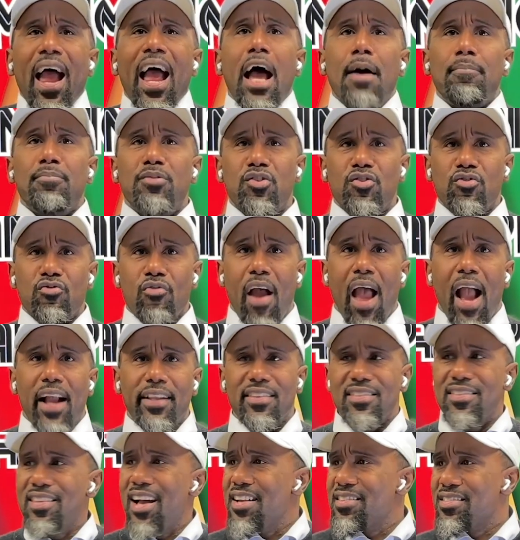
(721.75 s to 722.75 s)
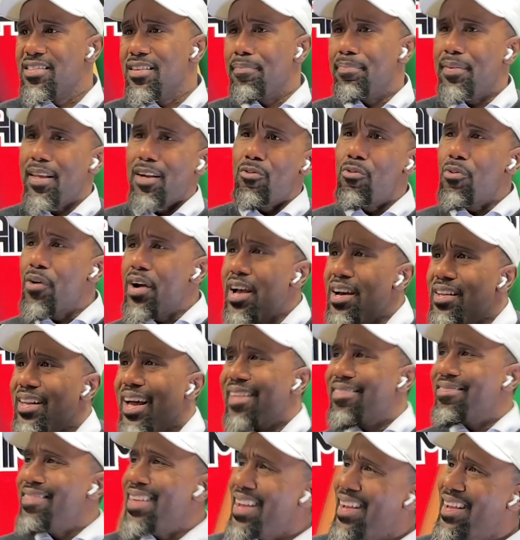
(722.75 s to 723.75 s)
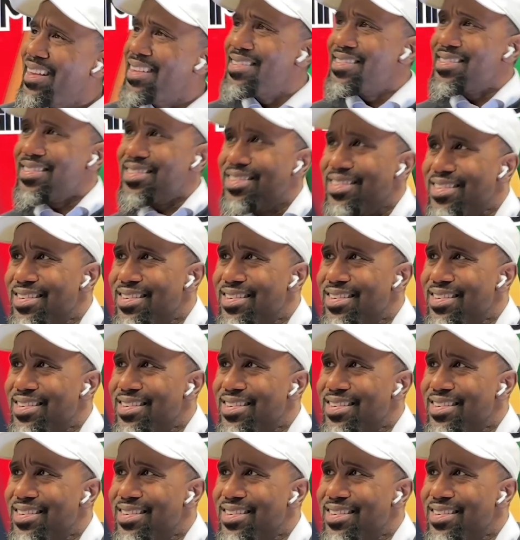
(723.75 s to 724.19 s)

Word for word: abstract it's not something well i think it's